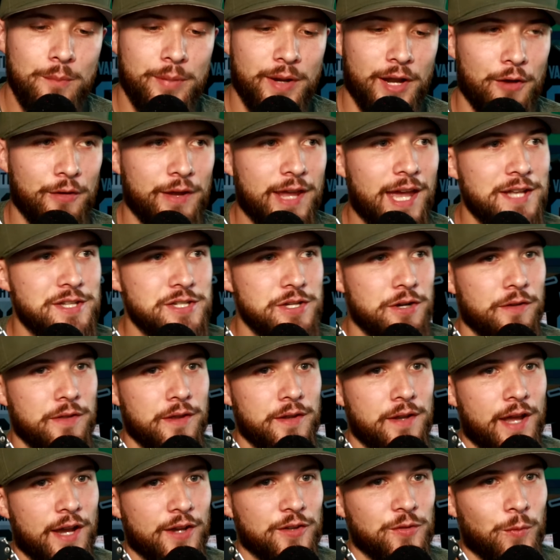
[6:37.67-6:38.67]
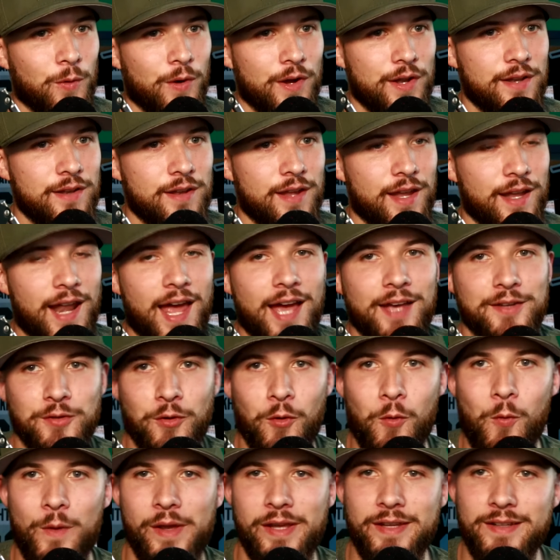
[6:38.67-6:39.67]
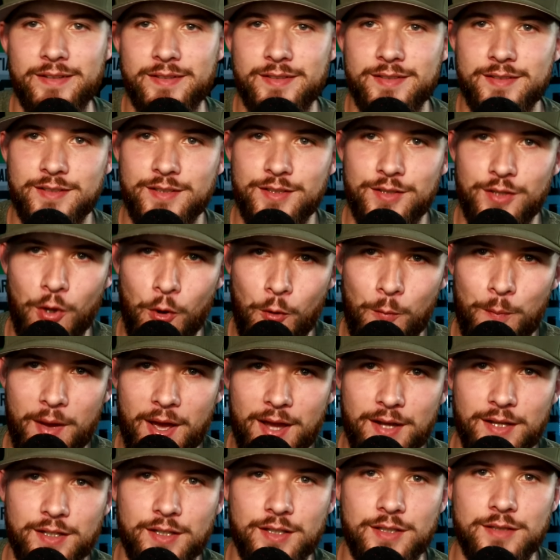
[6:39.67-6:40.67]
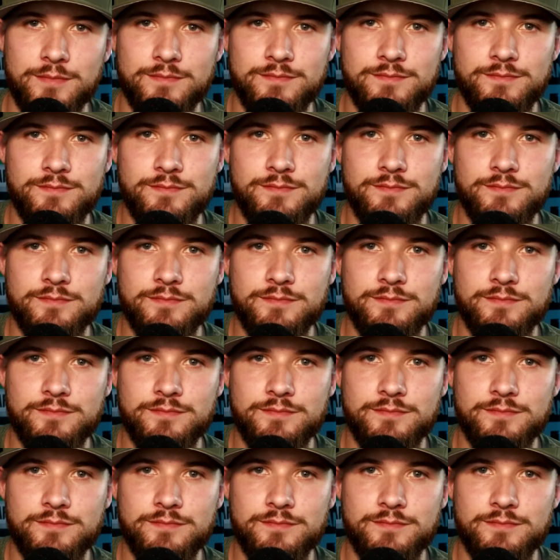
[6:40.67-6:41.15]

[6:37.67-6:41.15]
But I'll catch you on the next one. And as always, go Pack Go.